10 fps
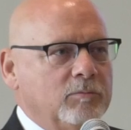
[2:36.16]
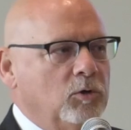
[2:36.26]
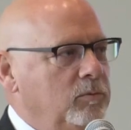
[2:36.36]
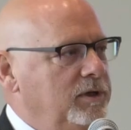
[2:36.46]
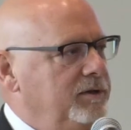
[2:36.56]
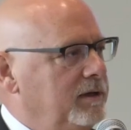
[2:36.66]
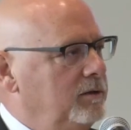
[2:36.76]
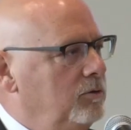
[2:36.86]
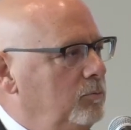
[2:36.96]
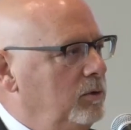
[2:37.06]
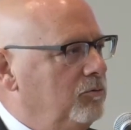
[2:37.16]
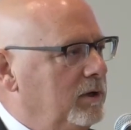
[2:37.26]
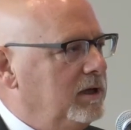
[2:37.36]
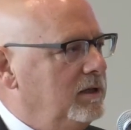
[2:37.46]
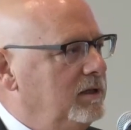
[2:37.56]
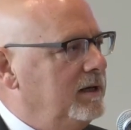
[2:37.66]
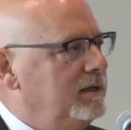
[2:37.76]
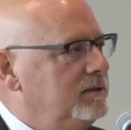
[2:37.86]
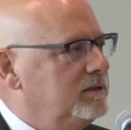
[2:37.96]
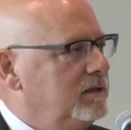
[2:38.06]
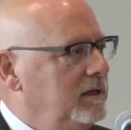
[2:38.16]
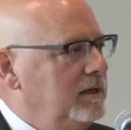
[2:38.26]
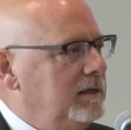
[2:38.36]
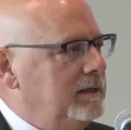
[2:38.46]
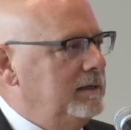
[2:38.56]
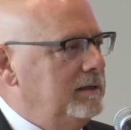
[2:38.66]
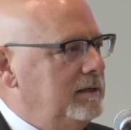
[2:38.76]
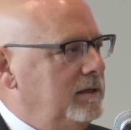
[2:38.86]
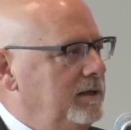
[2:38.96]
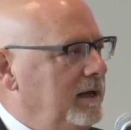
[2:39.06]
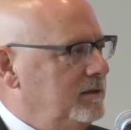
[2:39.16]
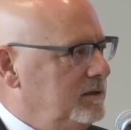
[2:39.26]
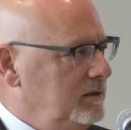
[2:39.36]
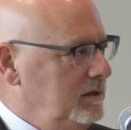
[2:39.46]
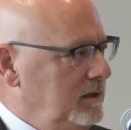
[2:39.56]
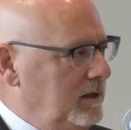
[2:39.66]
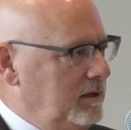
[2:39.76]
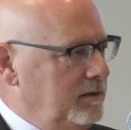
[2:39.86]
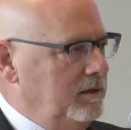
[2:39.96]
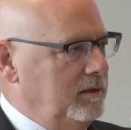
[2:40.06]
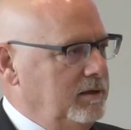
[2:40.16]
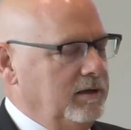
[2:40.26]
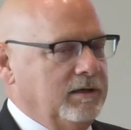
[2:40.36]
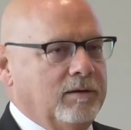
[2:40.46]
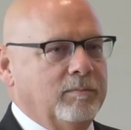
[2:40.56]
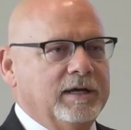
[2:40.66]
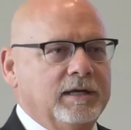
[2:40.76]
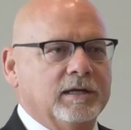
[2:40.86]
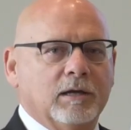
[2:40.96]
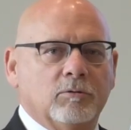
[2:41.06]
a moment. I know we recognized Nancy and Mike.